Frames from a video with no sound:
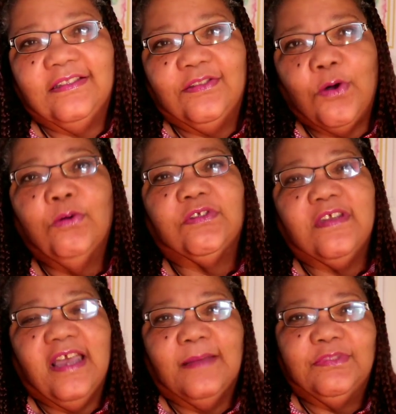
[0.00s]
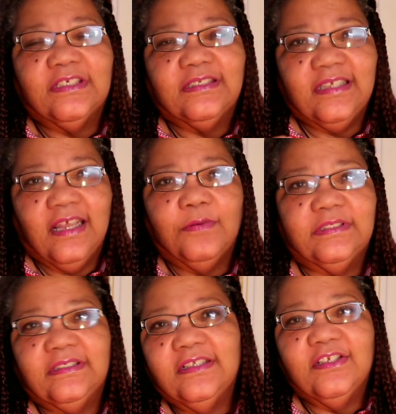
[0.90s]
Those are the objects that I
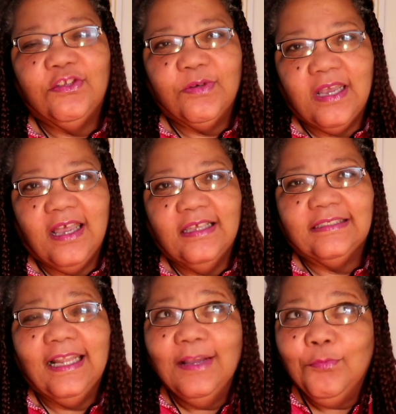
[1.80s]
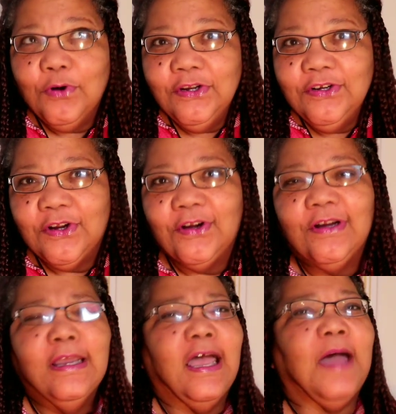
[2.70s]
was sending you guys. And I
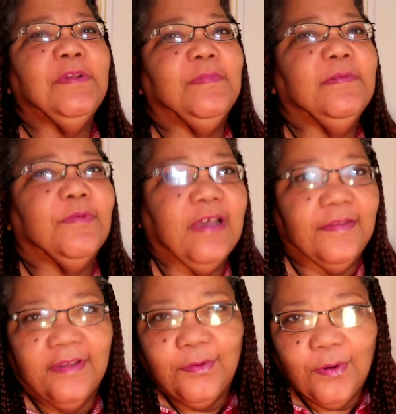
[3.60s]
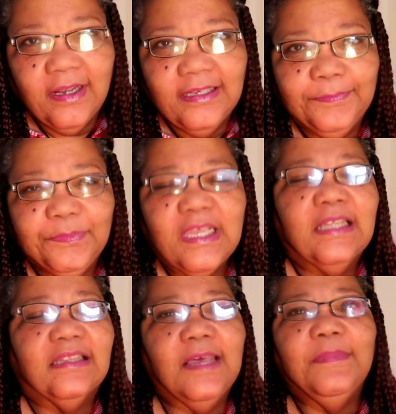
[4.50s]
wonder how many people got that right.
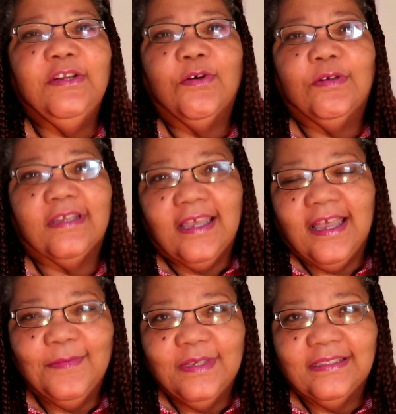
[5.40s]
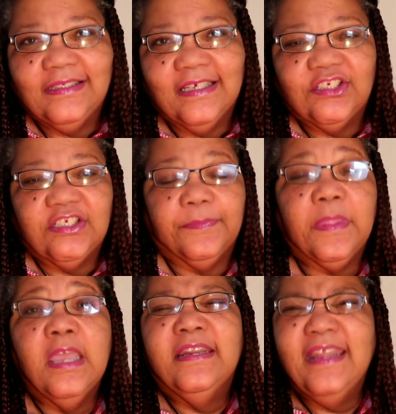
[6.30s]
Let me know in the comment section.
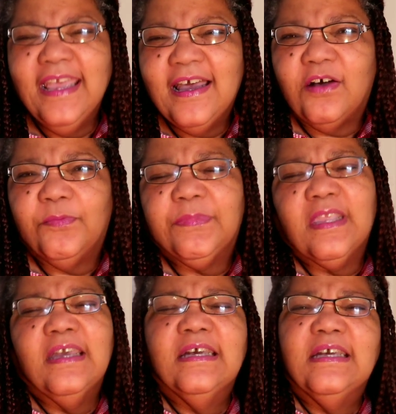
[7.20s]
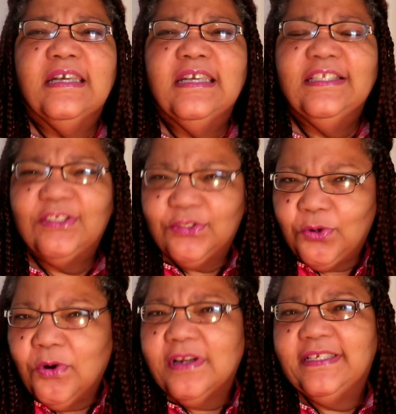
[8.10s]
Now, it's
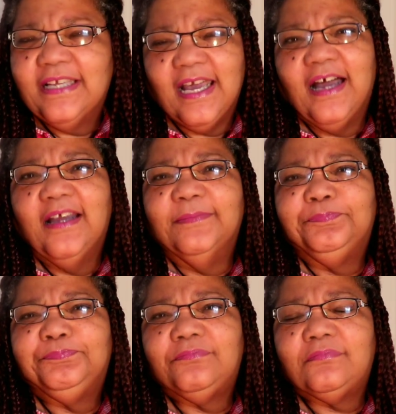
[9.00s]
story time.